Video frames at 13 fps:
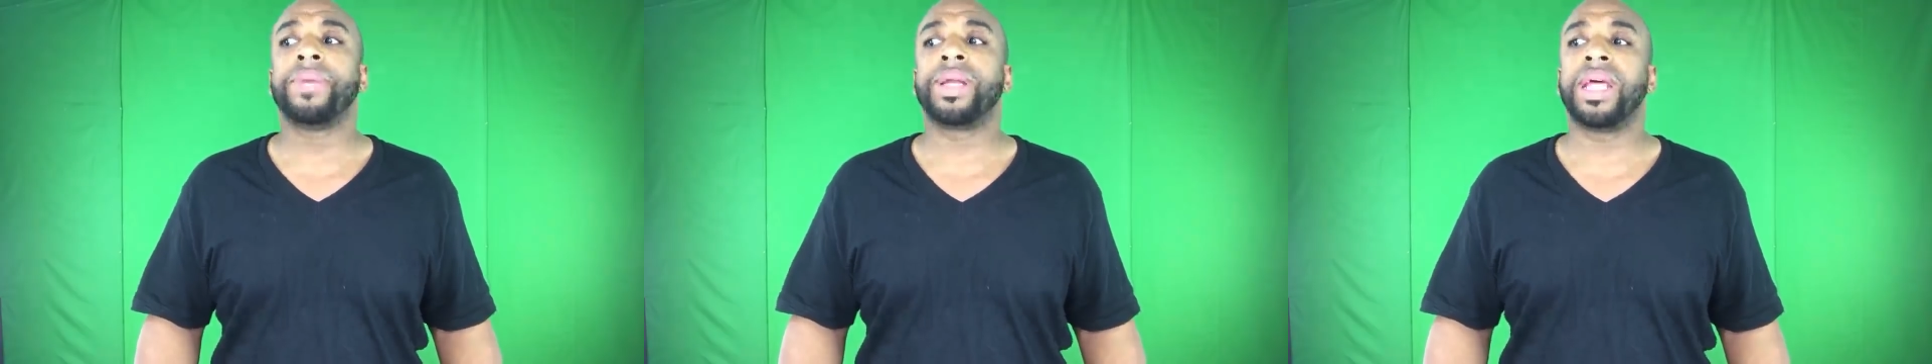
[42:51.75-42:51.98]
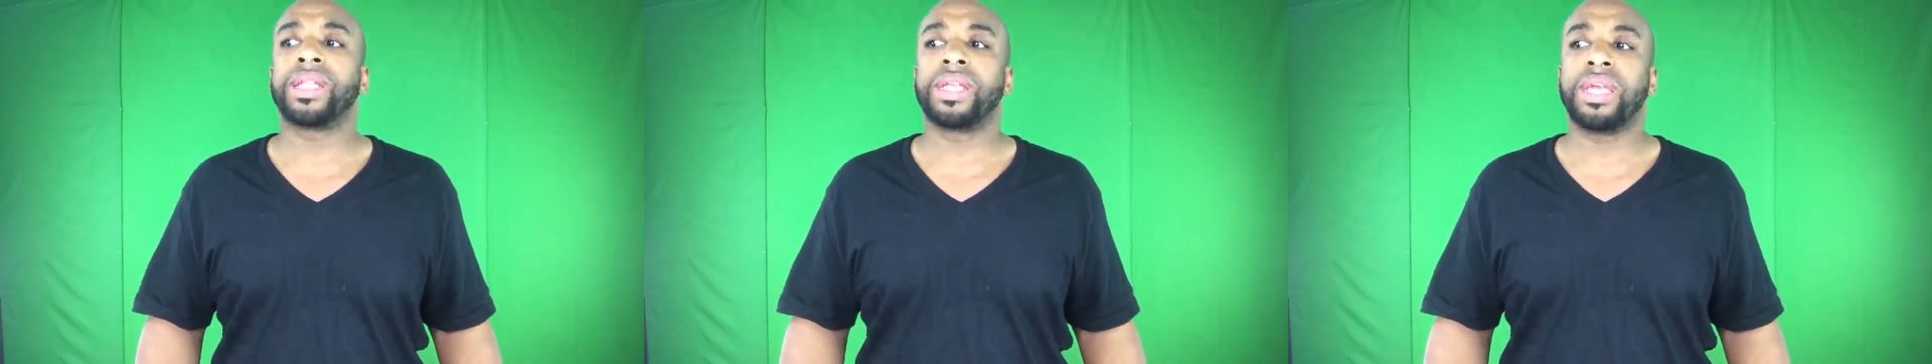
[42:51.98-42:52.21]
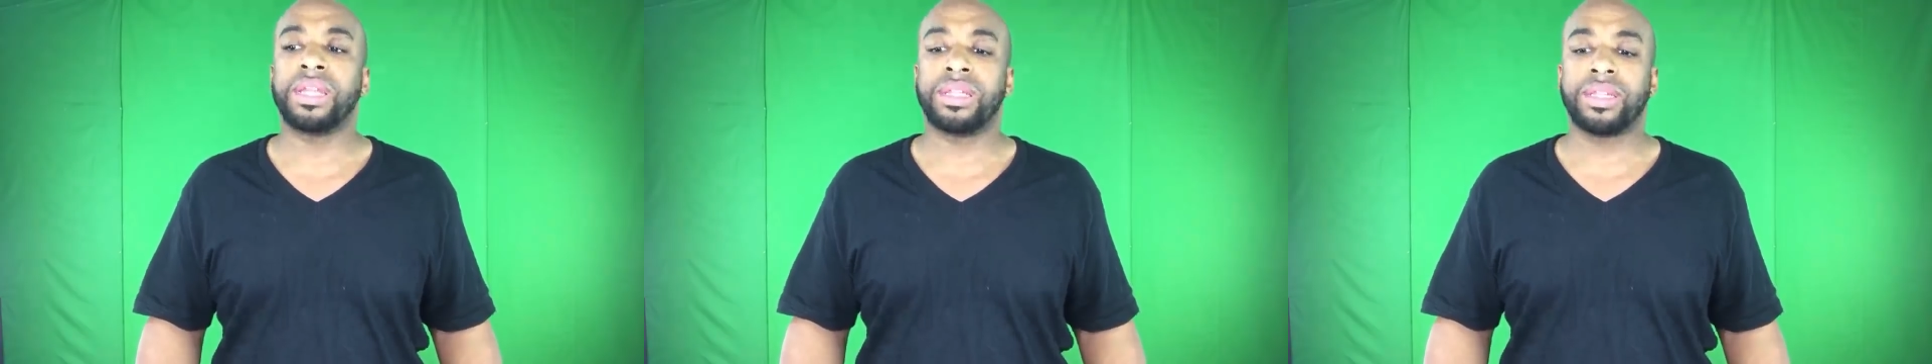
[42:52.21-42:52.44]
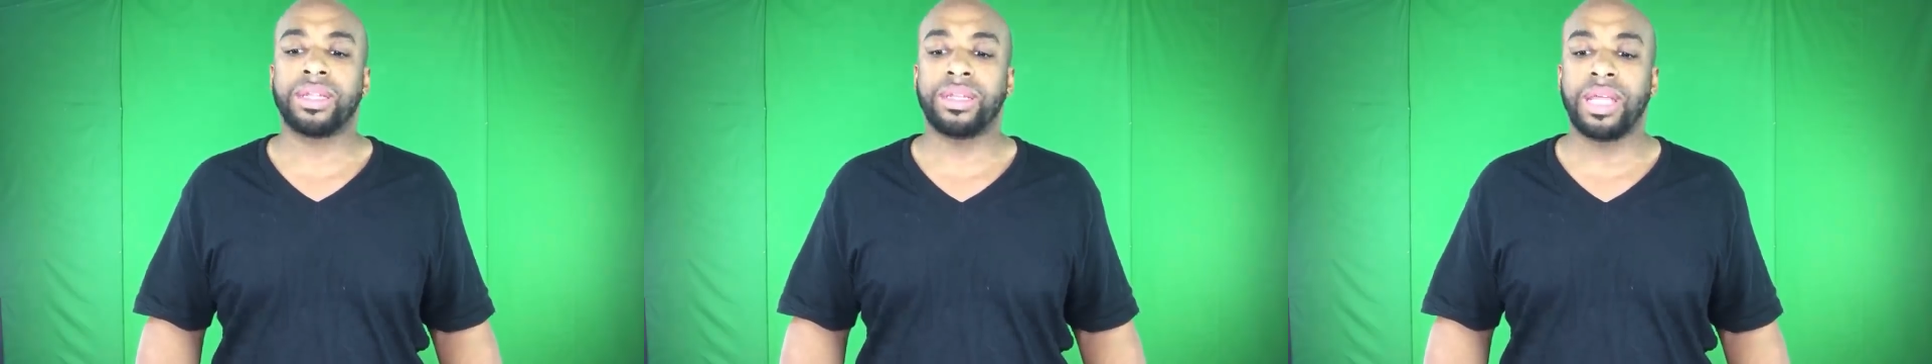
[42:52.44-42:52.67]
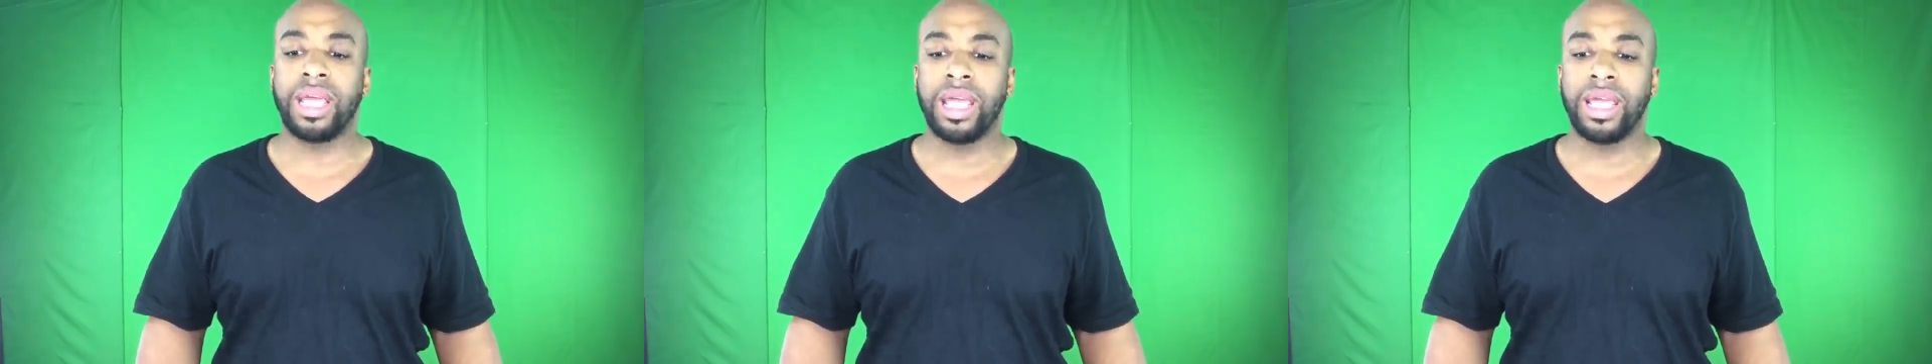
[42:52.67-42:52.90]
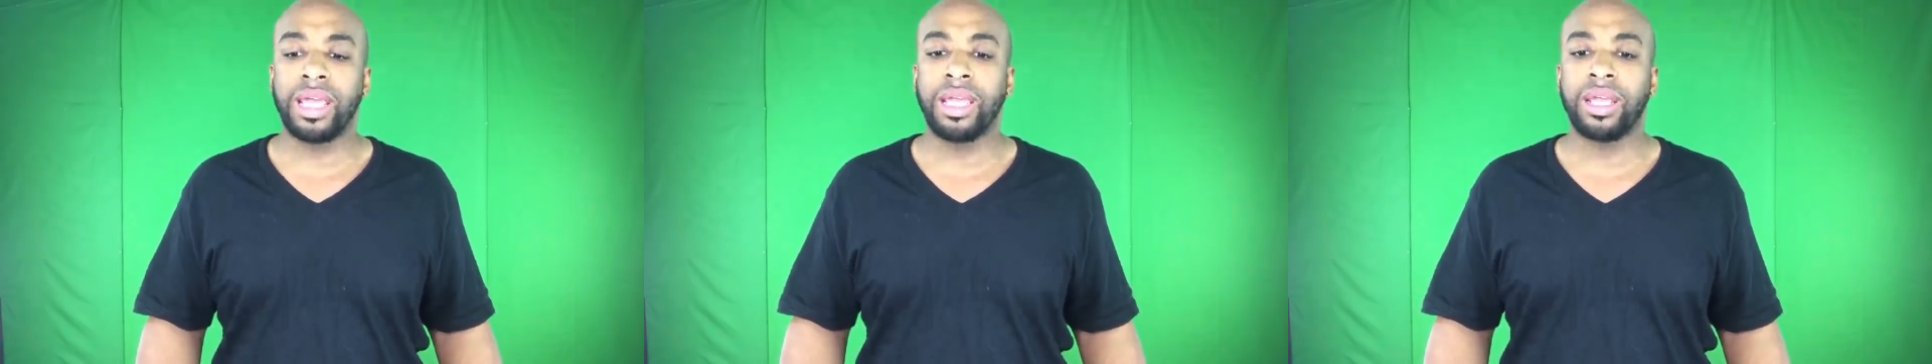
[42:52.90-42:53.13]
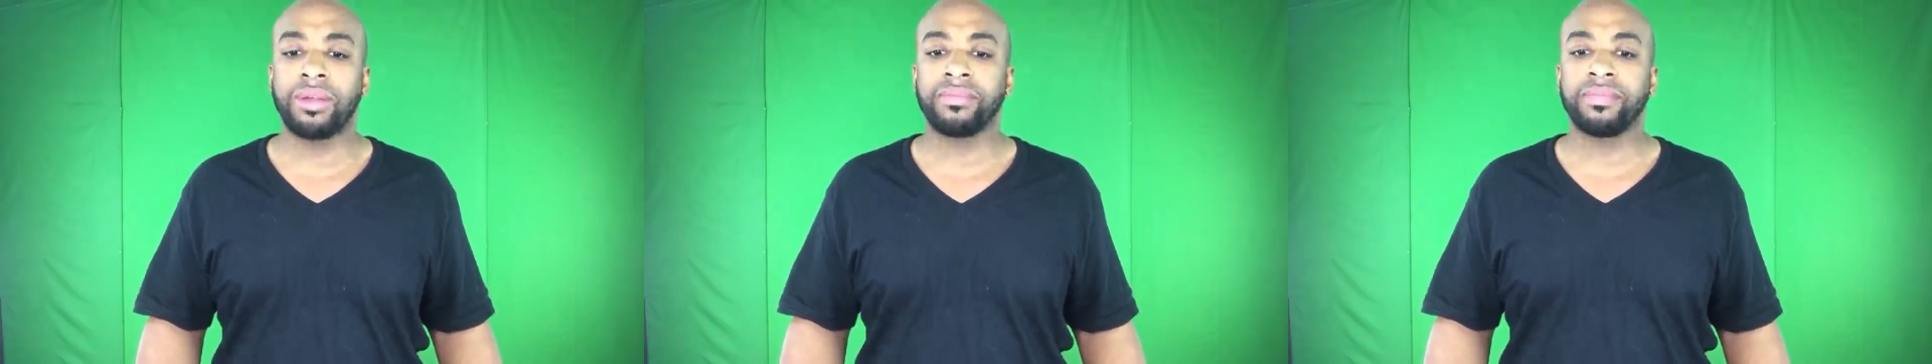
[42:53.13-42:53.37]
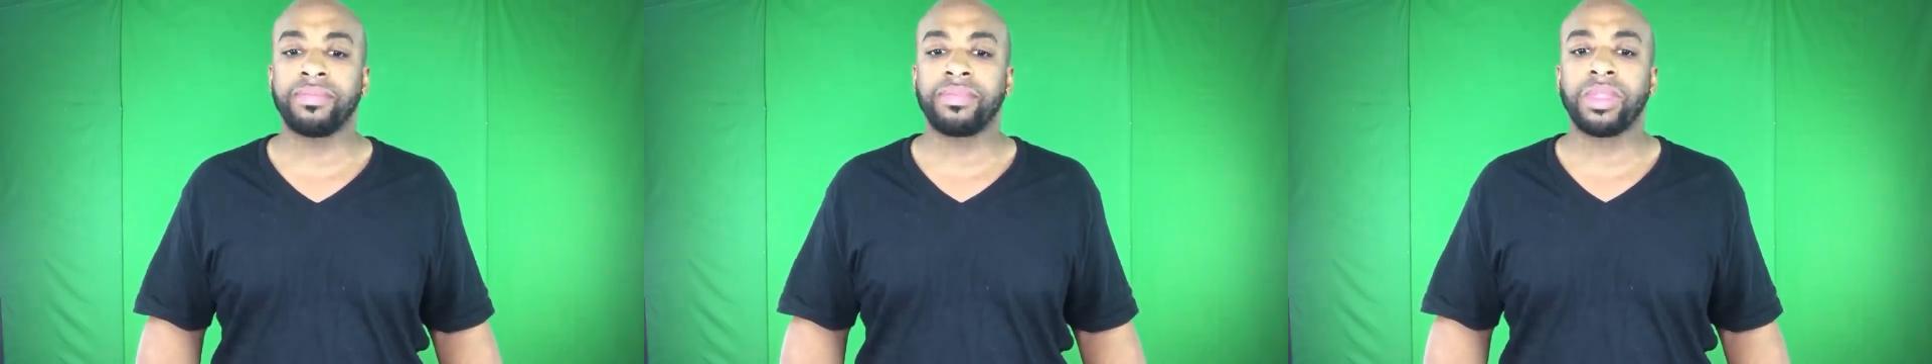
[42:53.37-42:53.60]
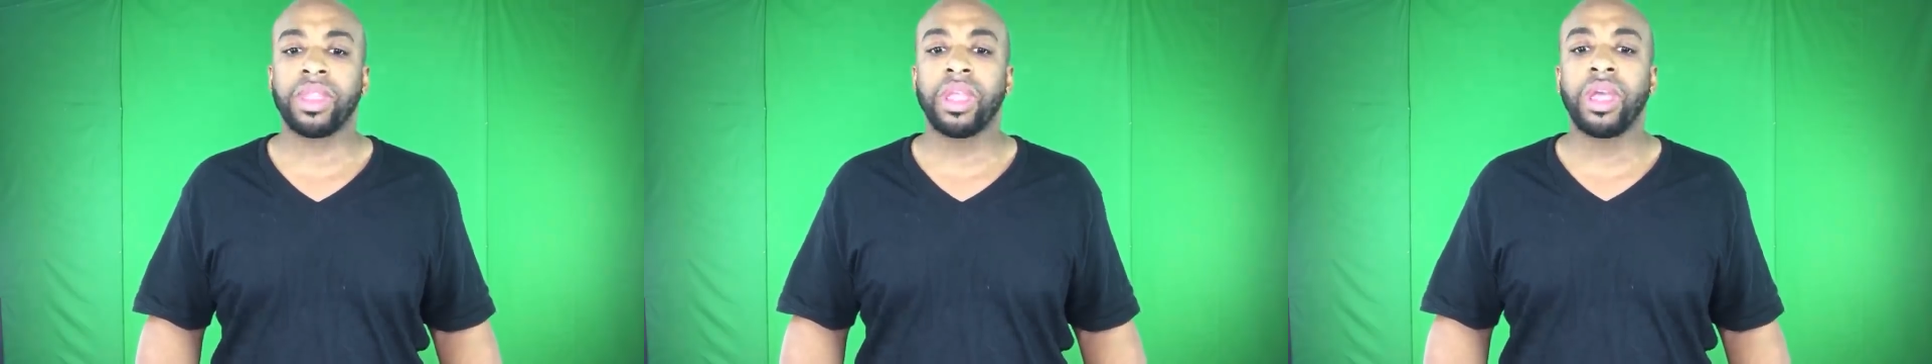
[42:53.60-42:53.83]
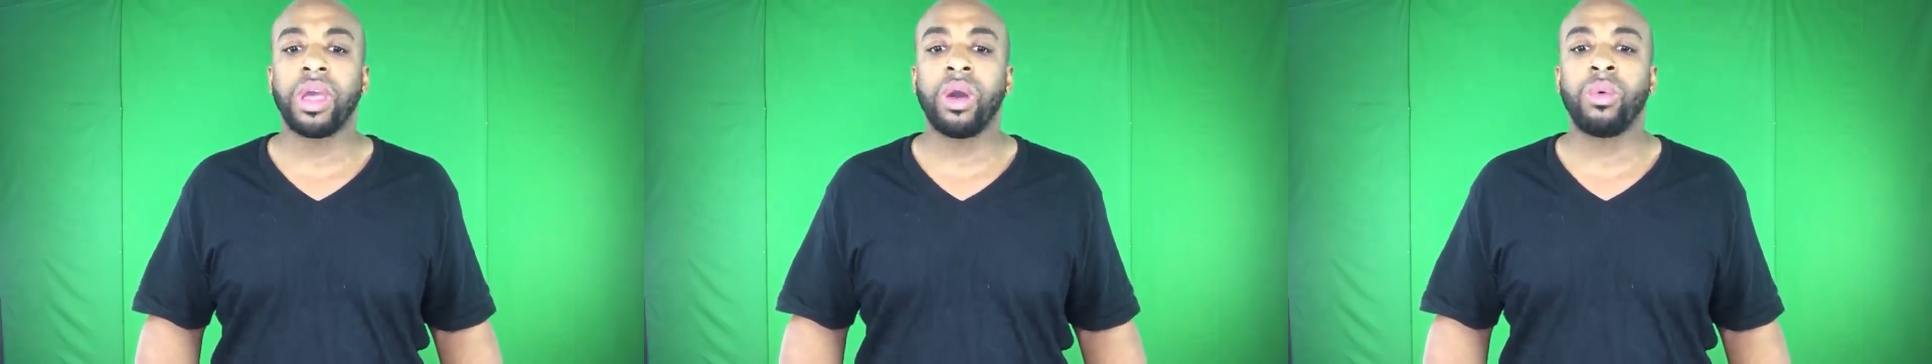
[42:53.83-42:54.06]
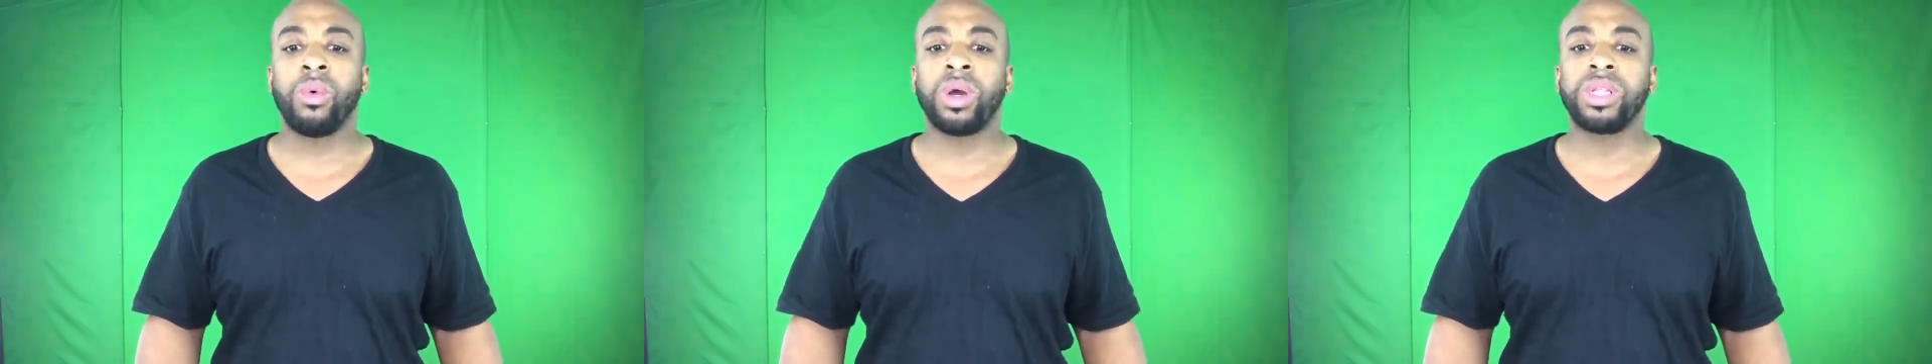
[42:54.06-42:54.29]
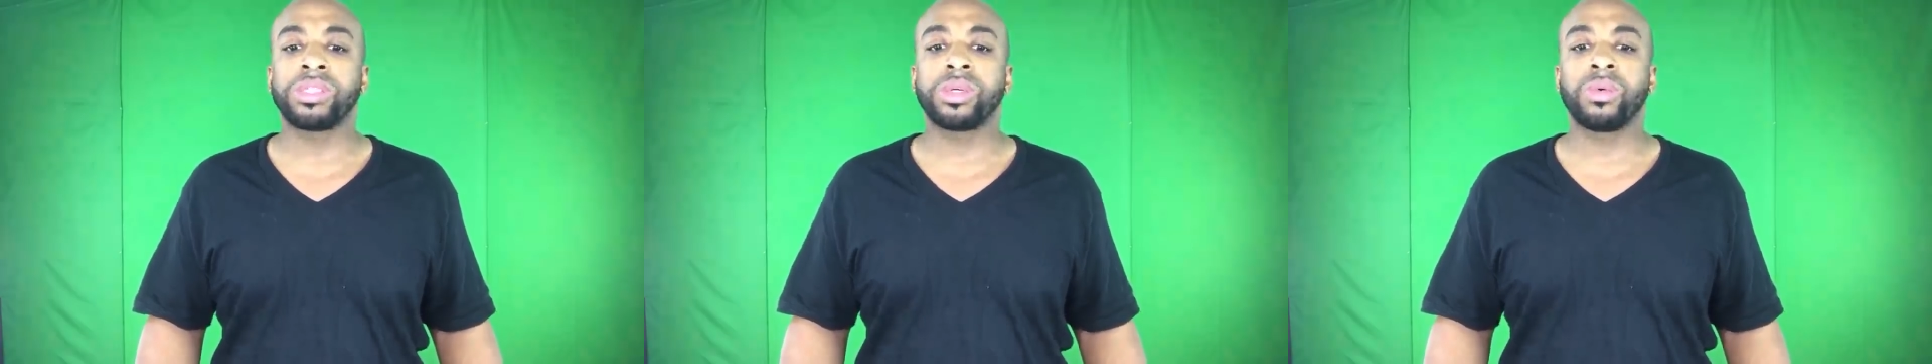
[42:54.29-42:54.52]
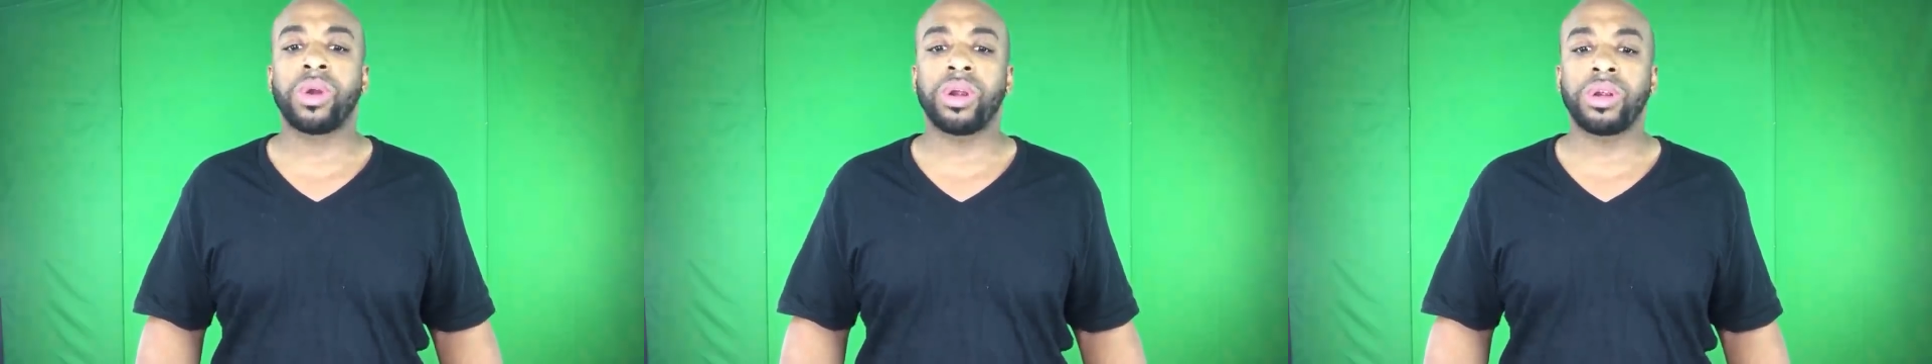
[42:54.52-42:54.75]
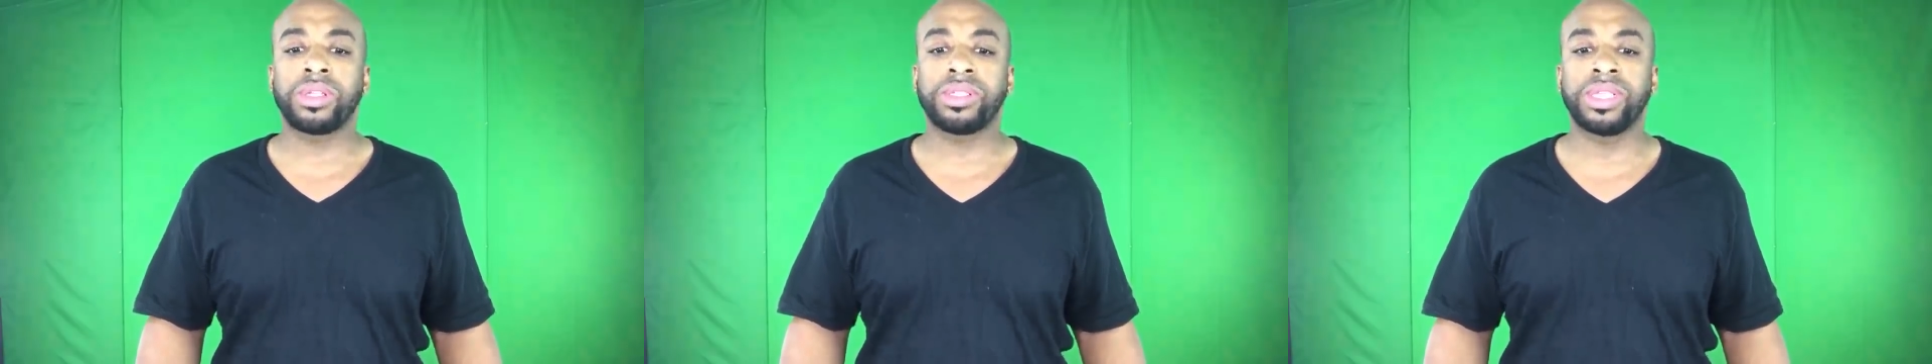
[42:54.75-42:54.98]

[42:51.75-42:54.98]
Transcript: But at the end of the day, what is the word?